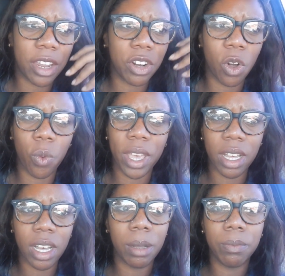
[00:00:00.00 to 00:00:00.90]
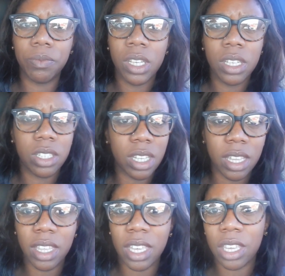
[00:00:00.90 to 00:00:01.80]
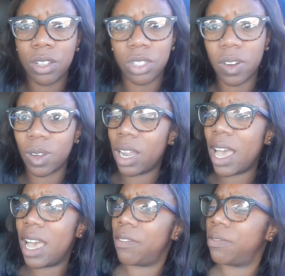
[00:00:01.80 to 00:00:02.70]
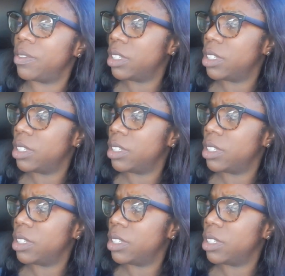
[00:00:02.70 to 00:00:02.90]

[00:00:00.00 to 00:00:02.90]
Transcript: I don't wake up singing The Hills Are Alive.